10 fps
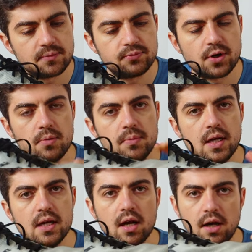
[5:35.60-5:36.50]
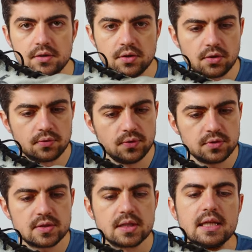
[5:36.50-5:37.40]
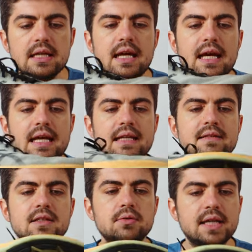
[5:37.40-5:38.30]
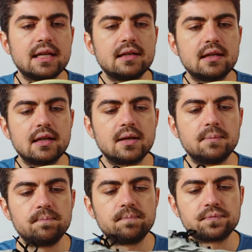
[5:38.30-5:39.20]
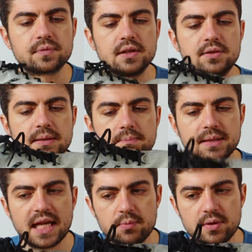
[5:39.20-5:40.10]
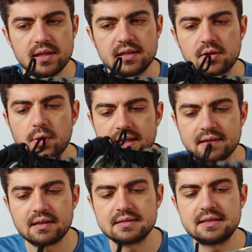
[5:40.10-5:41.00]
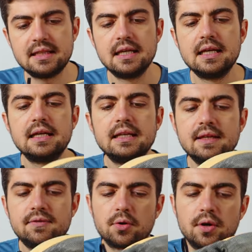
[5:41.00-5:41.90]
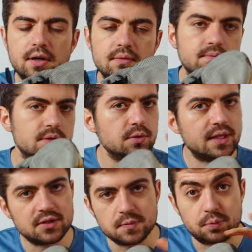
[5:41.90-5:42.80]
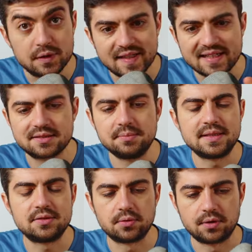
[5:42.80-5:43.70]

foam under your foot and you can play with it quite nicely if you're looking to protect a bit